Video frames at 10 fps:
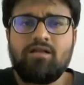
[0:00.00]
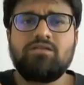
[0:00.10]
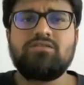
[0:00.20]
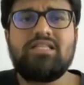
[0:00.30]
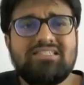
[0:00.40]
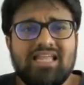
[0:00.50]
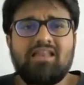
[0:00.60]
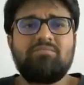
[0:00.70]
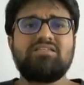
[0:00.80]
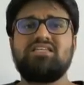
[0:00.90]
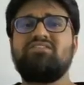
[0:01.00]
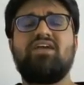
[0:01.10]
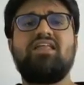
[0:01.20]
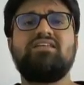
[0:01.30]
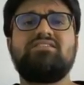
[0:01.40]
So this can be seen
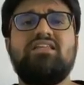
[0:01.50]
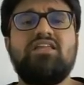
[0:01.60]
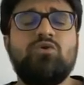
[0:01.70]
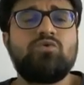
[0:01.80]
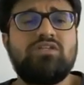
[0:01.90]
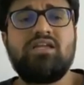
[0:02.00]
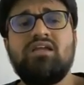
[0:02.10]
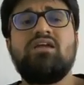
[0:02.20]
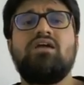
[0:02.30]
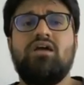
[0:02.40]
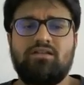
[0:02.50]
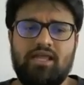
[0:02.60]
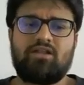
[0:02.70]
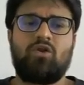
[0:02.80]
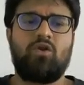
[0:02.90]
very easily using
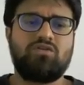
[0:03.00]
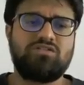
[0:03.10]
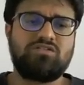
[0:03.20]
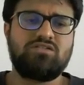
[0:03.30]
technologies.